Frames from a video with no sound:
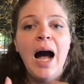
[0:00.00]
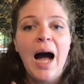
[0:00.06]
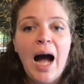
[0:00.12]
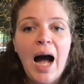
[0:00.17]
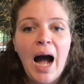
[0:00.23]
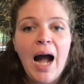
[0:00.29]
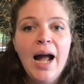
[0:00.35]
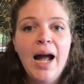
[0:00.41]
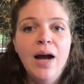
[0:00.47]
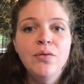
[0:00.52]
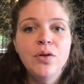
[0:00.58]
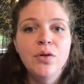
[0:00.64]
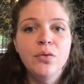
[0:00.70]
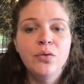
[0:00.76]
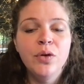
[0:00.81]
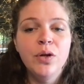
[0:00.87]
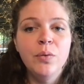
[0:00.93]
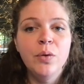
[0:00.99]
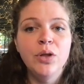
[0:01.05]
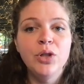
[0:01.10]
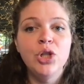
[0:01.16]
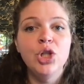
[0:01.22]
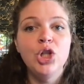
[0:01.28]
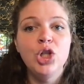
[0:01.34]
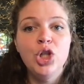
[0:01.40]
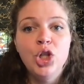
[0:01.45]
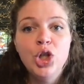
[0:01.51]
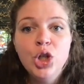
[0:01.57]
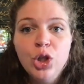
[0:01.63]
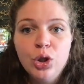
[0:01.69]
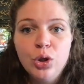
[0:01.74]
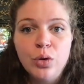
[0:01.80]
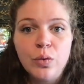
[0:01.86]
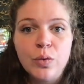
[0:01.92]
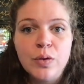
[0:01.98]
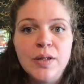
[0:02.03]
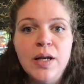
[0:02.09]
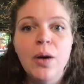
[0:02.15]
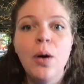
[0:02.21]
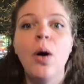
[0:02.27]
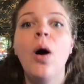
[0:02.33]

I have the free will to choose